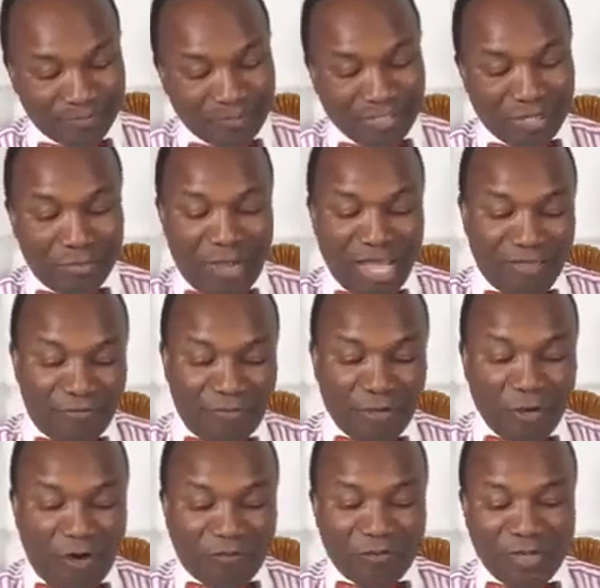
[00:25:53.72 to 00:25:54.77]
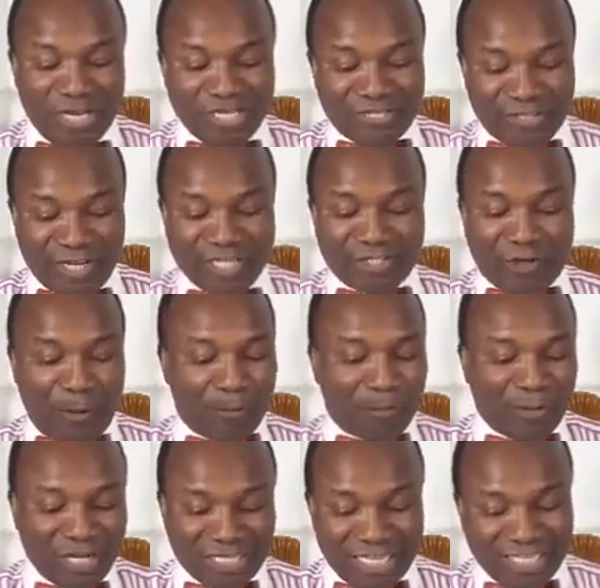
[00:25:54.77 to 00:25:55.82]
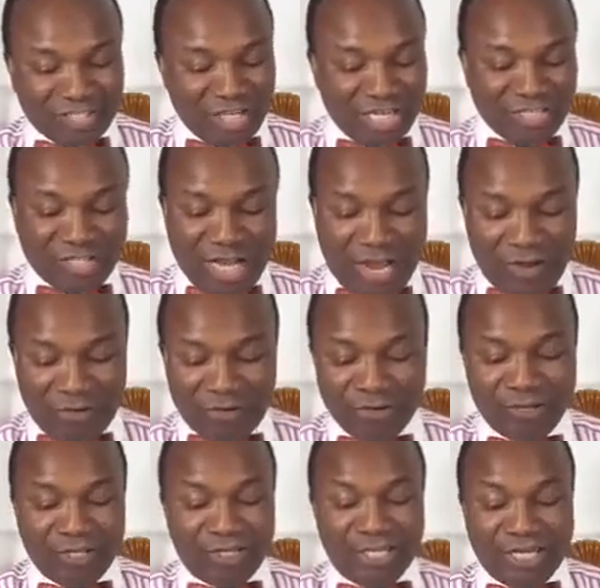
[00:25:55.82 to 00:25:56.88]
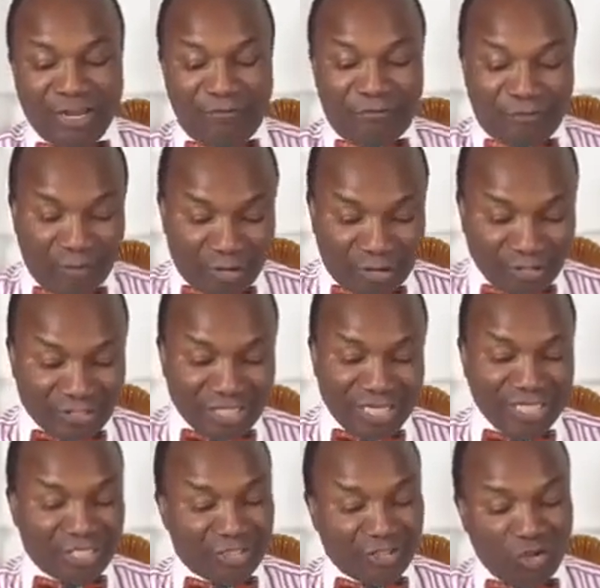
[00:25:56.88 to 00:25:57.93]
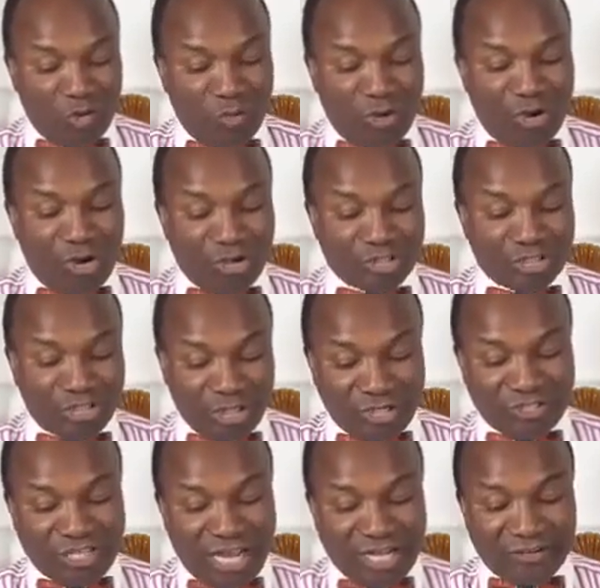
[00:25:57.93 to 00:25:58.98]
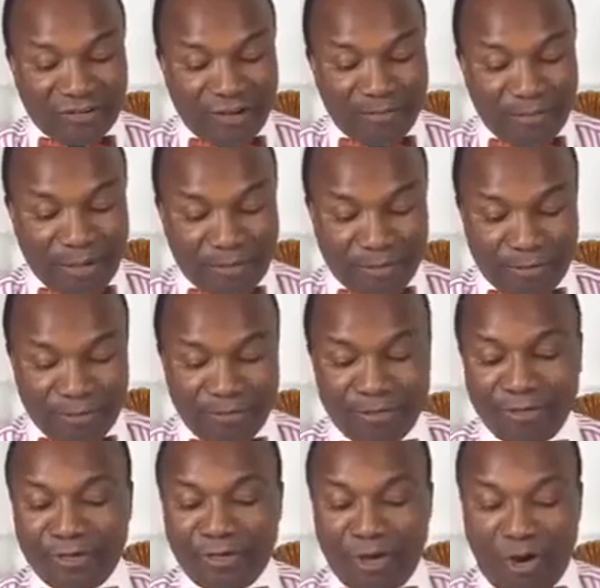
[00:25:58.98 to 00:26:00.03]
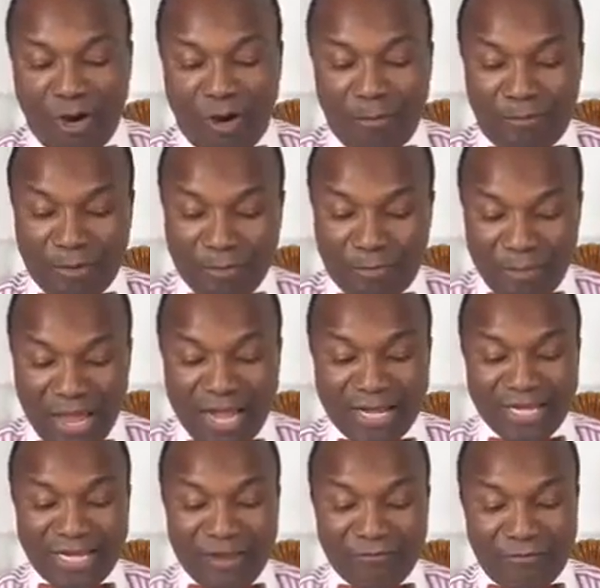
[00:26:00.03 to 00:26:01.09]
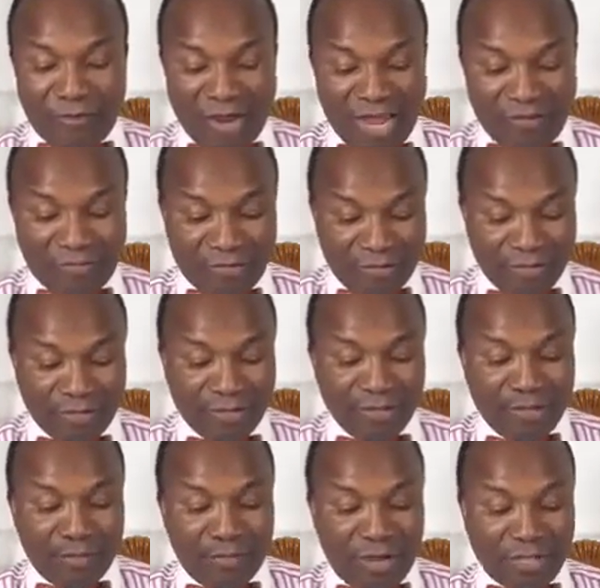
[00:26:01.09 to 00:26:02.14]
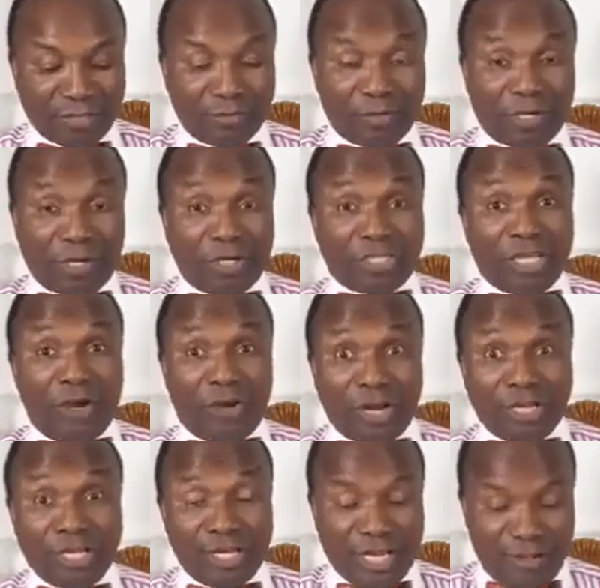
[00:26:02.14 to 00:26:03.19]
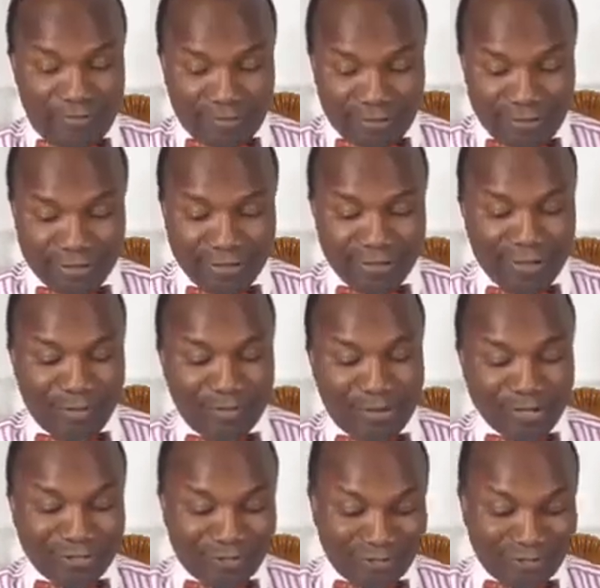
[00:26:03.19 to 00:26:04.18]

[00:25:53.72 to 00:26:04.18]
My view of ministry is completely changed now. The focus is no more on just gathering people or preparing them for heaven, but because they're already in heaven, but